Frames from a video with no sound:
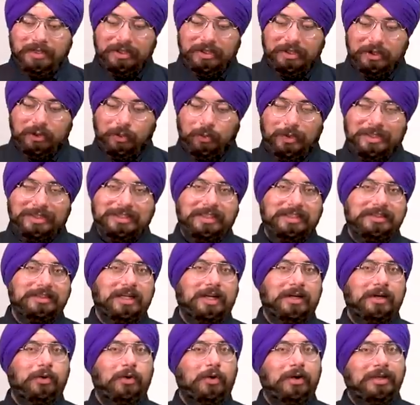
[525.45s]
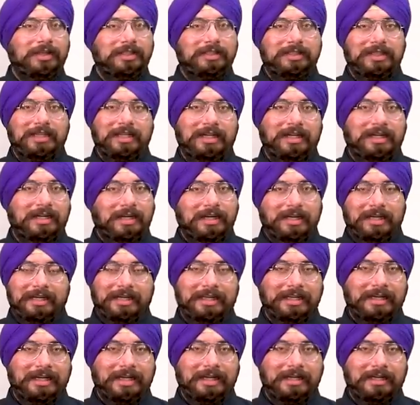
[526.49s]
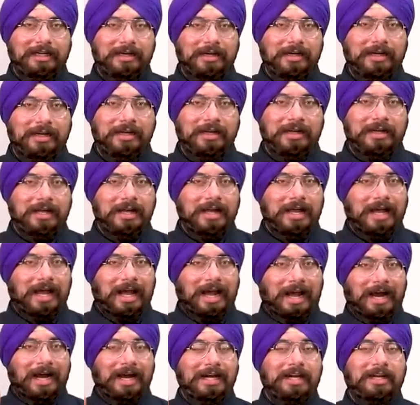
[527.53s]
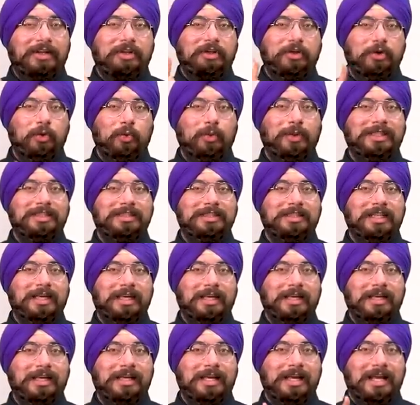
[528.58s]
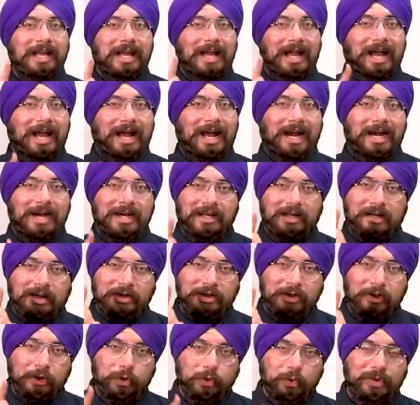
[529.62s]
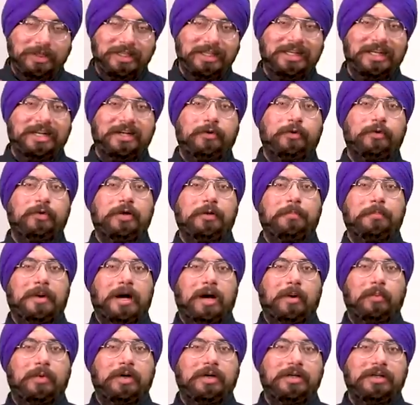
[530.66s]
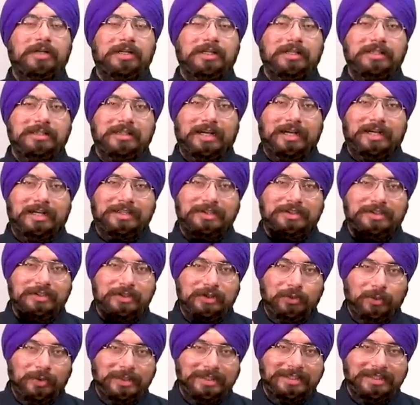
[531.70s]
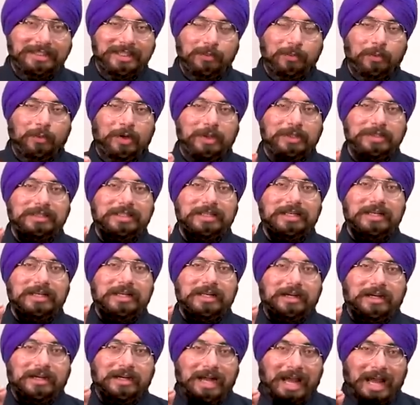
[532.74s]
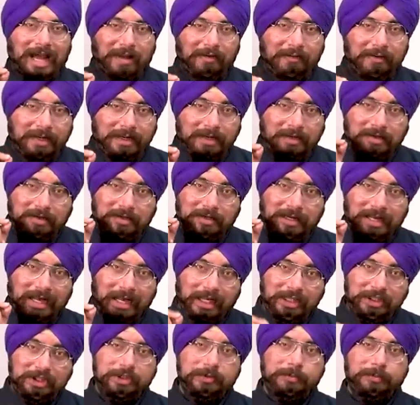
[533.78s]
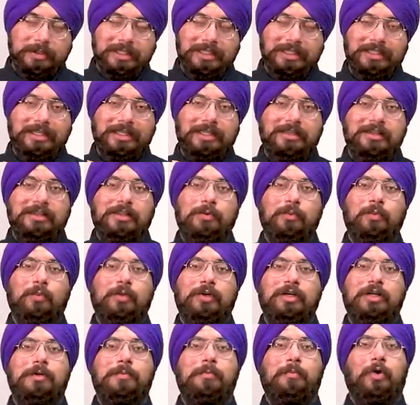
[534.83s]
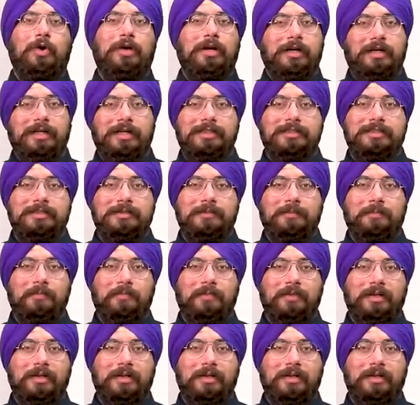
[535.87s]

USSR got disintegrated and USA had a unilateral power, that is, USA was having a hegemony in the world politics.